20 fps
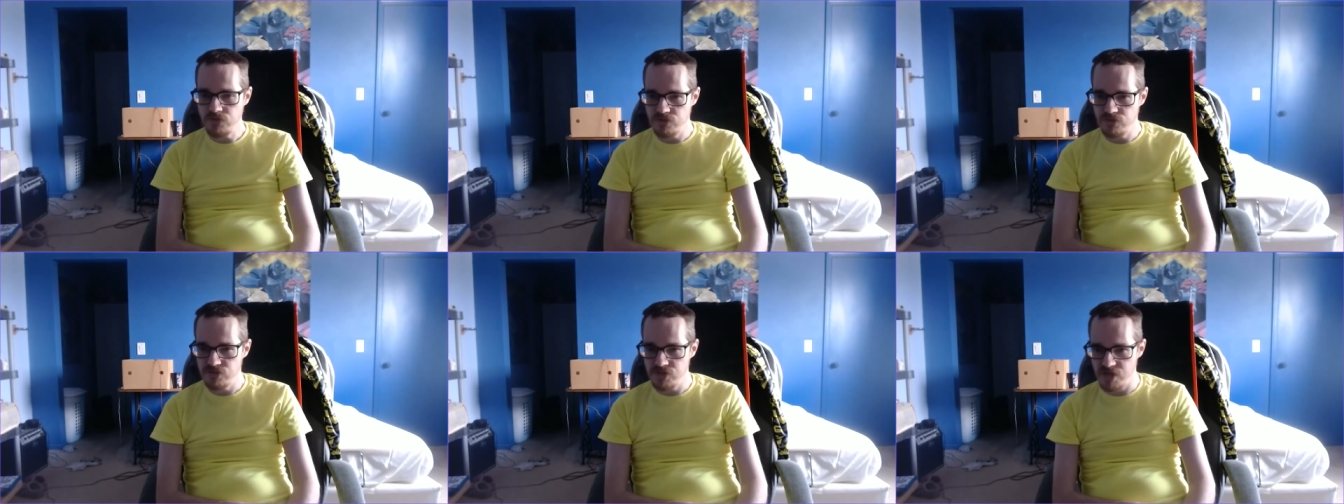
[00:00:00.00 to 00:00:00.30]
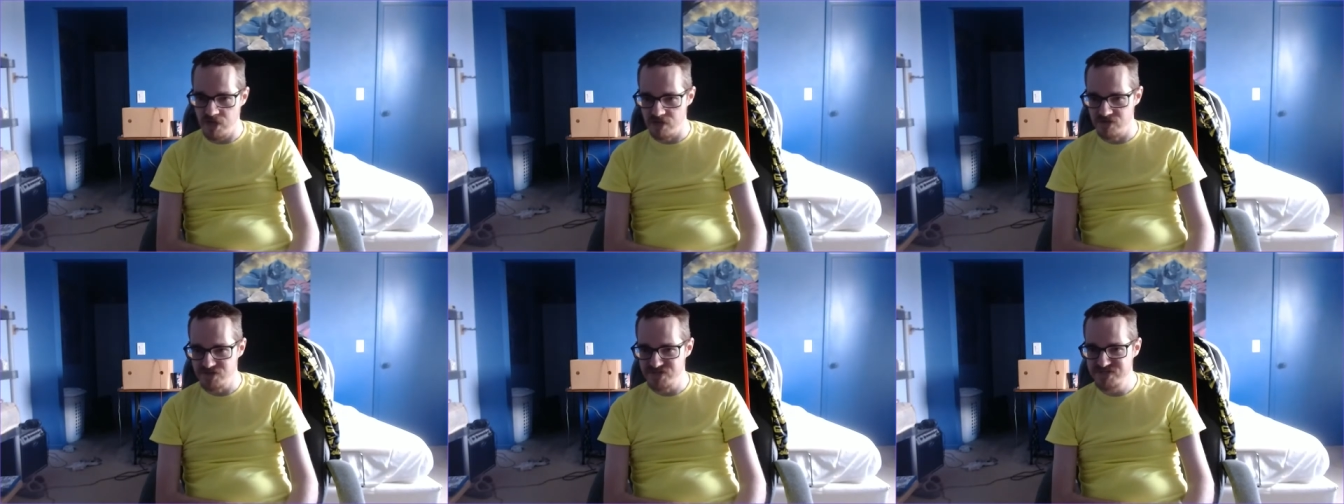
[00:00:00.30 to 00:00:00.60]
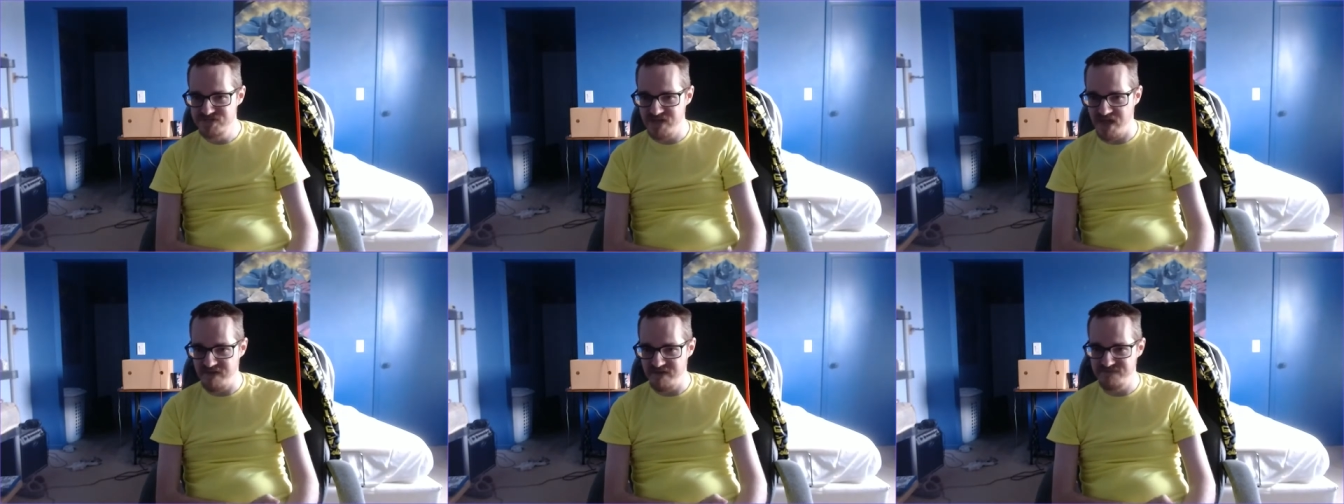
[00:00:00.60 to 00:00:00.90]
there's
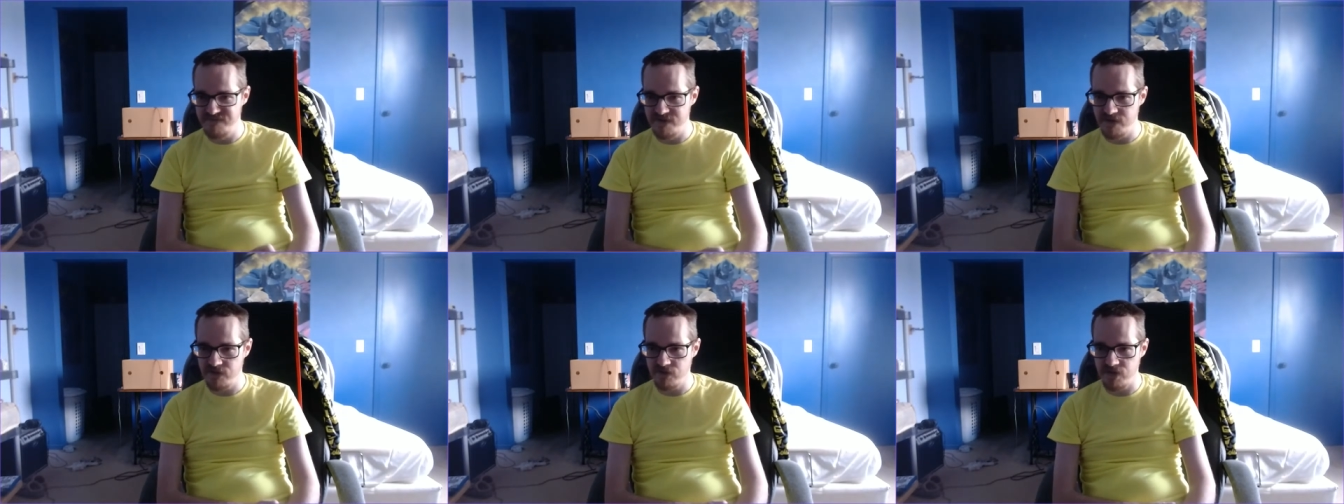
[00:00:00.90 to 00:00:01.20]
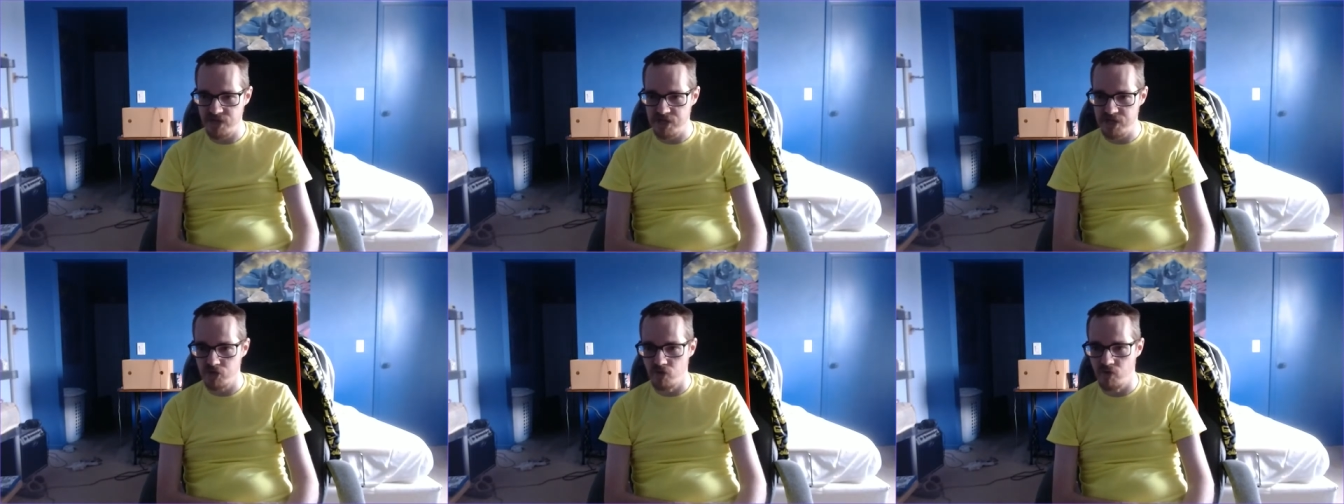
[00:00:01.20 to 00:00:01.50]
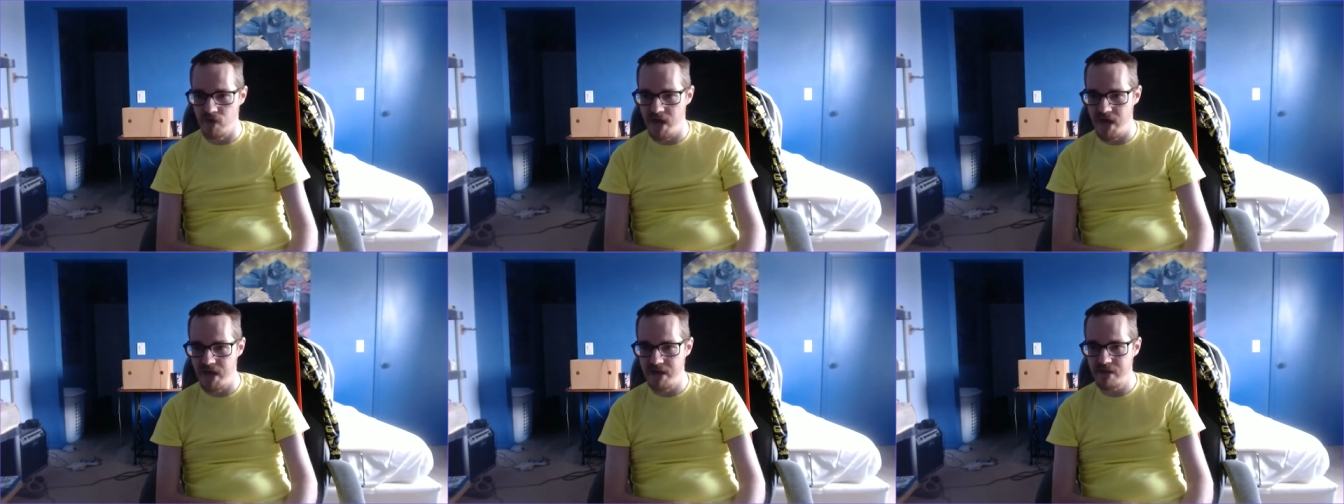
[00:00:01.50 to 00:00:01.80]
definitely
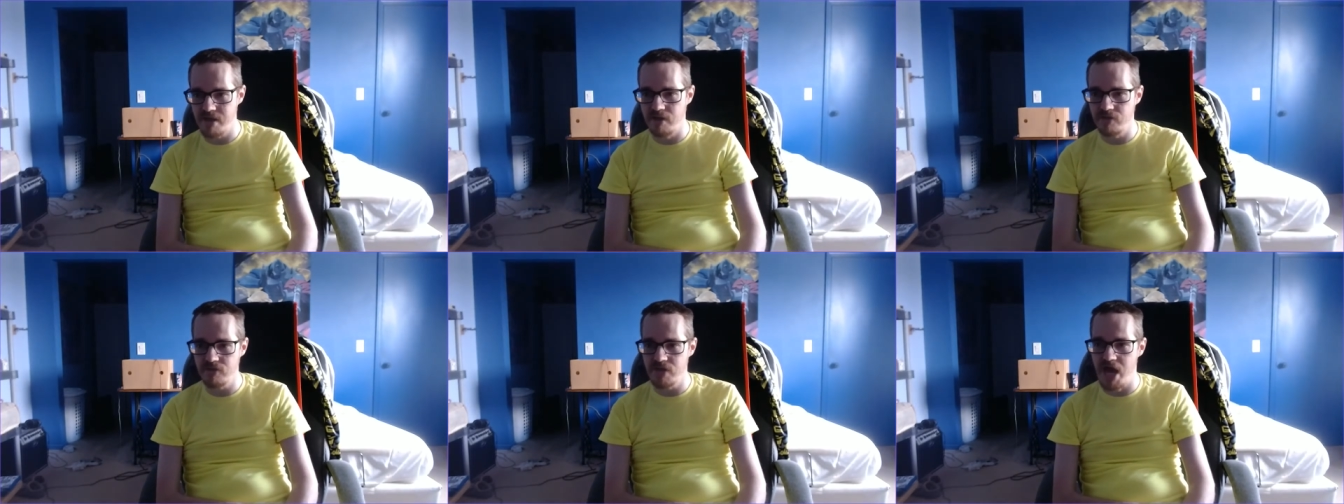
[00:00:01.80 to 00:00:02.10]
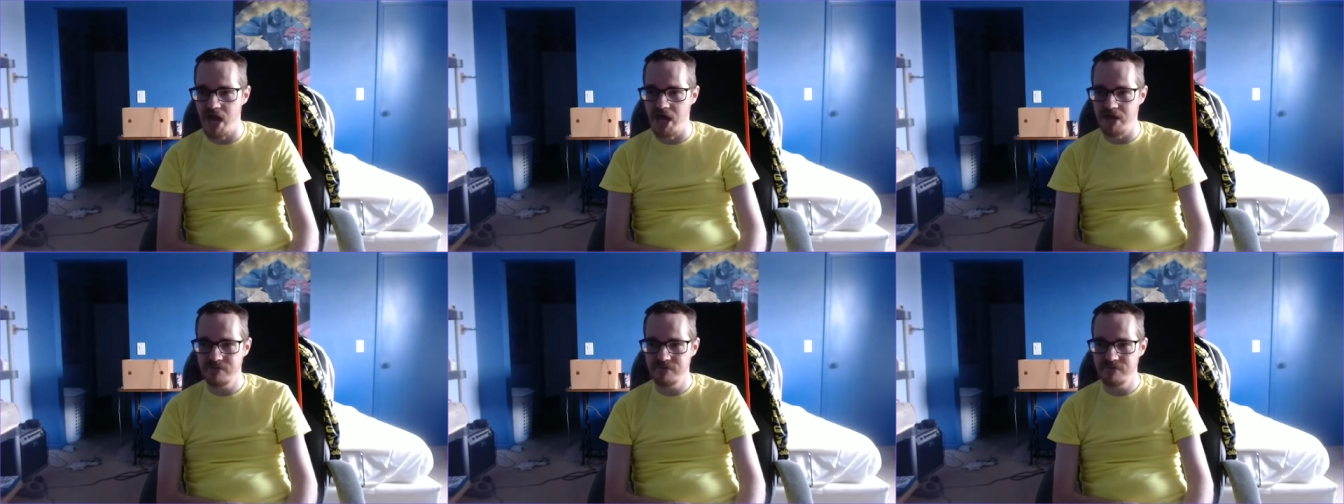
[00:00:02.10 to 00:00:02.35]
quite a lot